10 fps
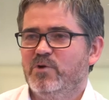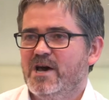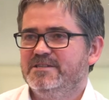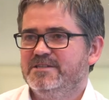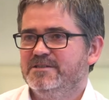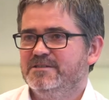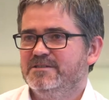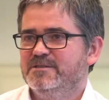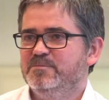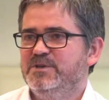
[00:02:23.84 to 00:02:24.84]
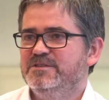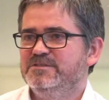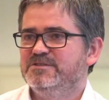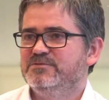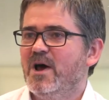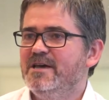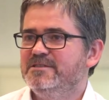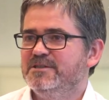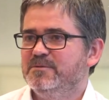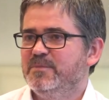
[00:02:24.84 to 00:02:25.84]
writing. It means
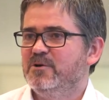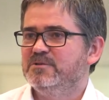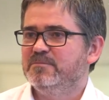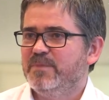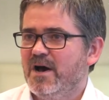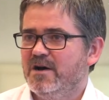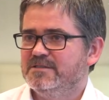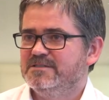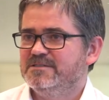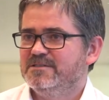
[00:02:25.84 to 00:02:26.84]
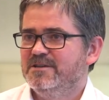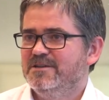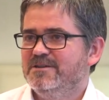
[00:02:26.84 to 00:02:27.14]
writing about the past.